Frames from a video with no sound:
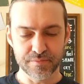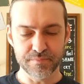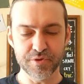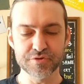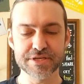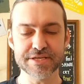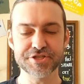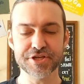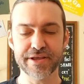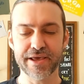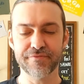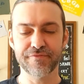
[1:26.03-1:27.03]

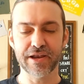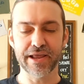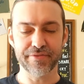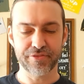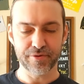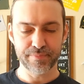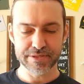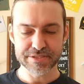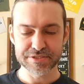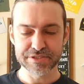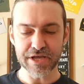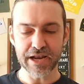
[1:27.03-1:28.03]
Musician and
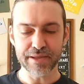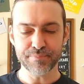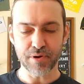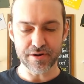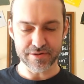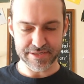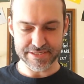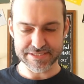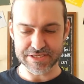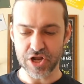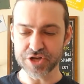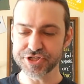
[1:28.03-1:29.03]
philanthropist Dolly Parton is
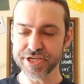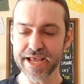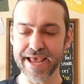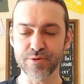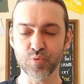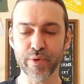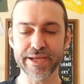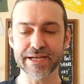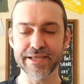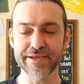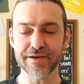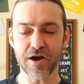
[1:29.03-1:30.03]
launching a
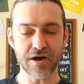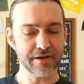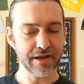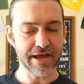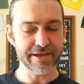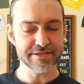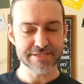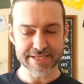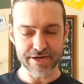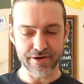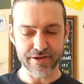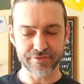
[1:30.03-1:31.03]
weekly online
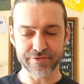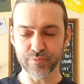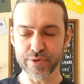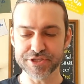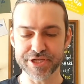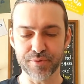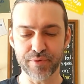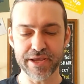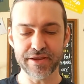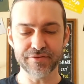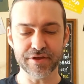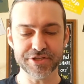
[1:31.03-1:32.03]
series in which she
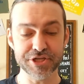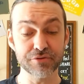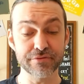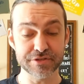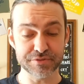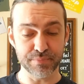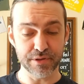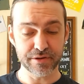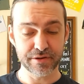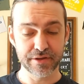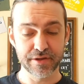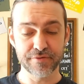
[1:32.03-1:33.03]
reads a children's
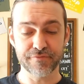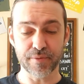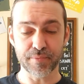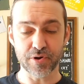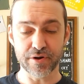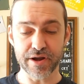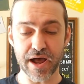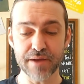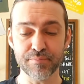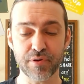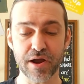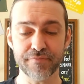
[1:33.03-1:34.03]
book from her
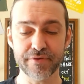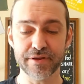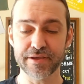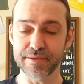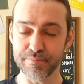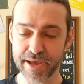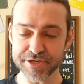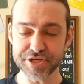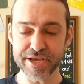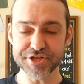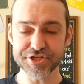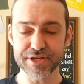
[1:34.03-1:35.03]
nonprofit
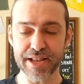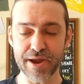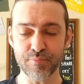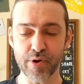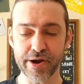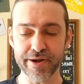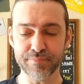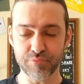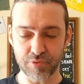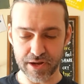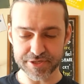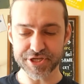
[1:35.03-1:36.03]
Imagination Library
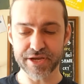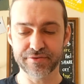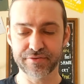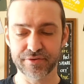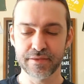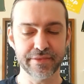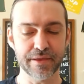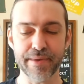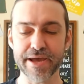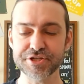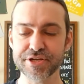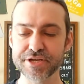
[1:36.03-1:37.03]
project. The
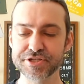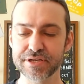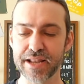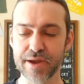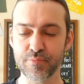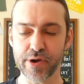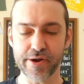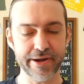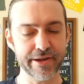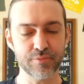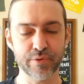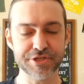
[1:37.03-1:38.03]
Imagination
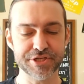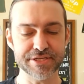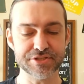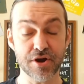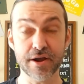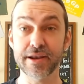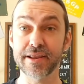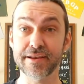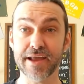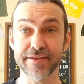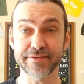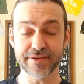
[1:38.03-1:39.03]
Library, which she started in
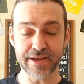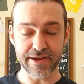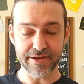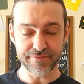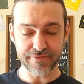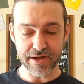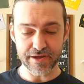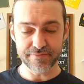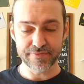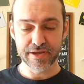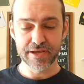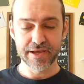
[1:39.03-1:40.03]
nineteen
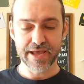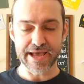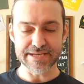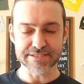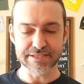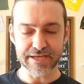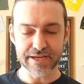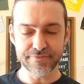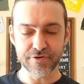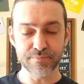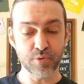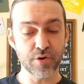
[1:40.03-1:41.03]
ninety-five, has
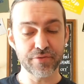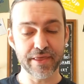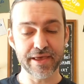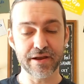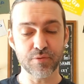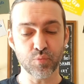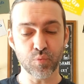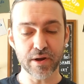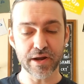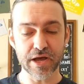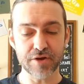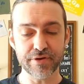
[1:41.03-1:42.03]
delivered more than
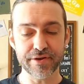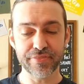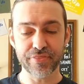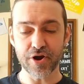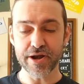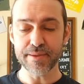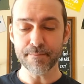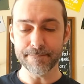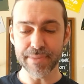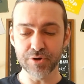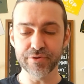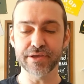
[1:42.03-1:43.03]
one hundred thirty
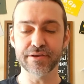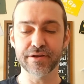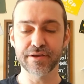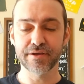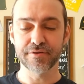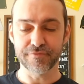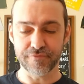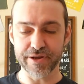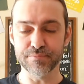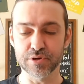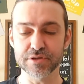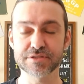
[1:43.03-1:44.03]
million
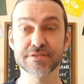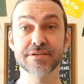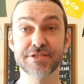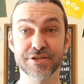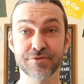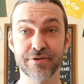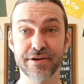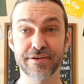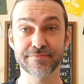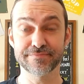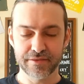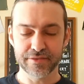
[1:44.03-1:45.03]
free books to
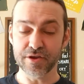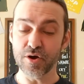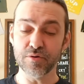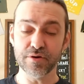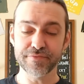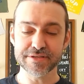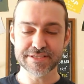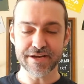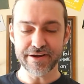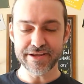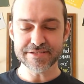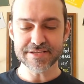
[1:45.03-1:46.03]
children. The goal of the
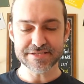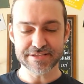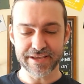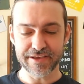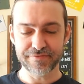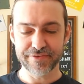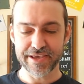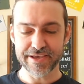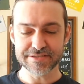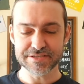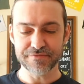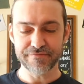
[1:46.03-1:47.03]
series is to give
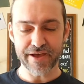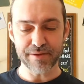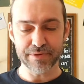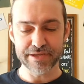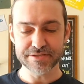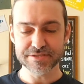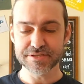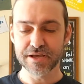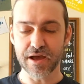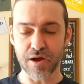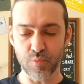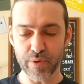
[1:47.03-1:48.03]
kids and families
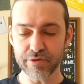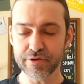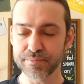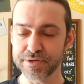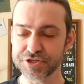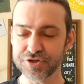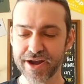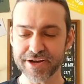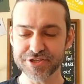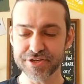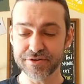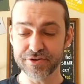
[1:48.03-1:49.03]
a welcome
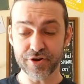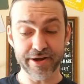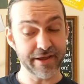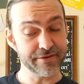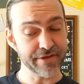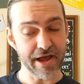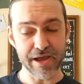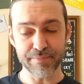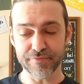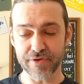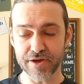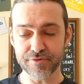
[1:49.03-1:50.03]
distraction during a time
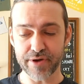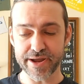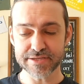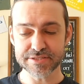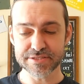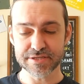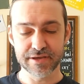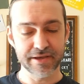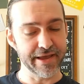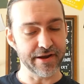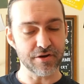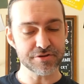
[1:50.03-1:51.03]
of unrest,
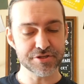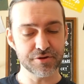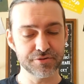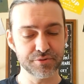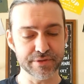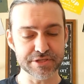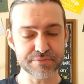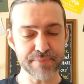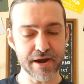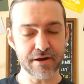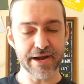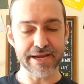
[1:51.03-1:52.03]
and also to
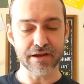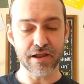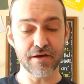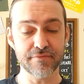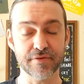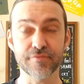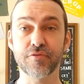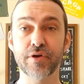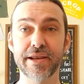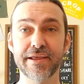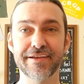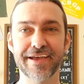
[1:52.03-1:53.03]
inspire a love of
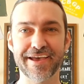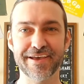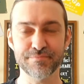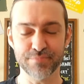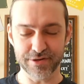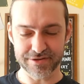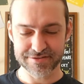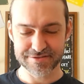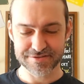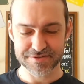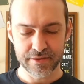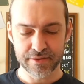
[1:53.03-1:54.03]
reading and
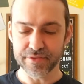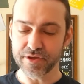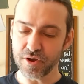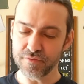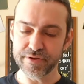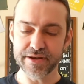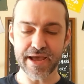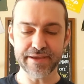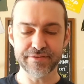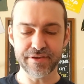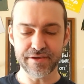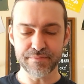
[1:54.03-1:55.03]
books. The COVID
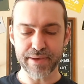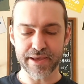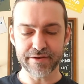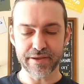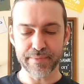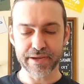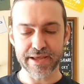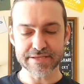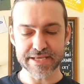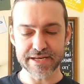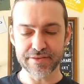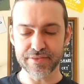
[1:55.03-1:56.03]
nineteen pandemic
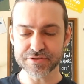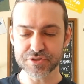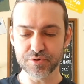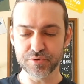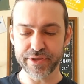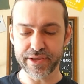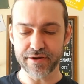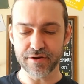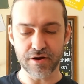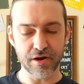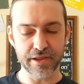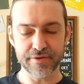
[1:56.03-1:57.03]
has ended the school year
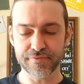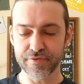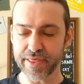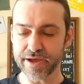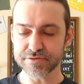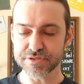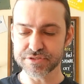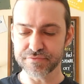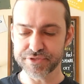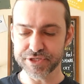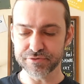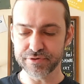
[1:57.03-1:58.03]
early for thousands of
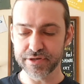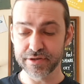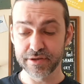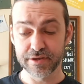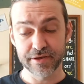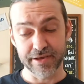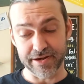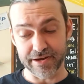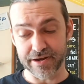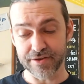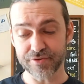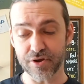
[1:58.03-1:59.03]
children, and
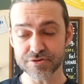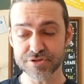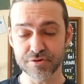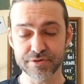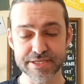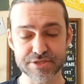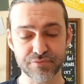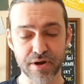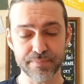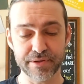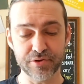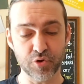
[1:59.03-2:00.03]
it has also
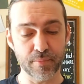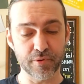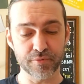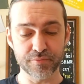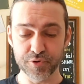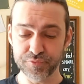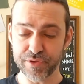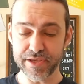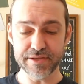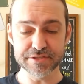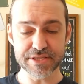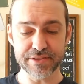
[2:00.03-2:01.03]
disrupted normal
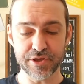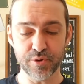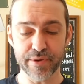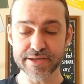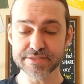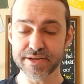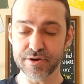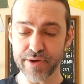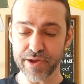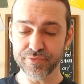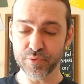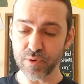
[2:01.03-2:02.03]
routines in the U S and
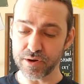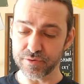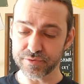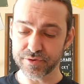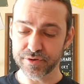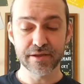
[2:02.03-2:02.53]
around the world.